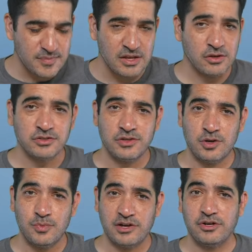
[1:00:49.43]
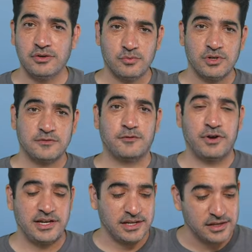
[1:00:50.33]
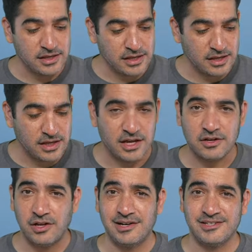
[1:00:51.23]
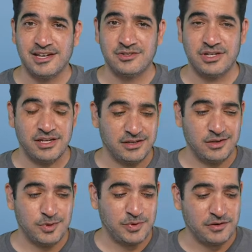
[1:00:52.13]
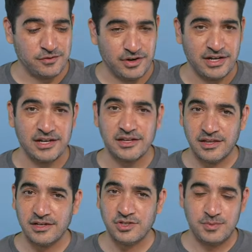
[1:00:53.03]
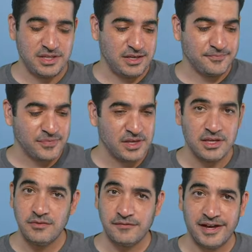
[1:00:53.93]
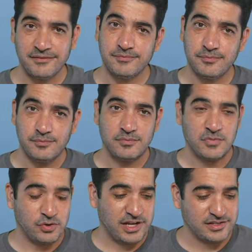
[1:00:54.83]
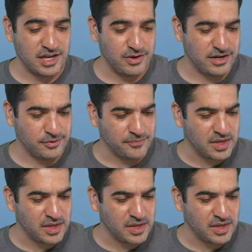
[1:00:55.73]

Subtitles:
Also, there are better ones for writing. Claude is actually a little bit better for writing than GPT, even 5. Don't ask how I know.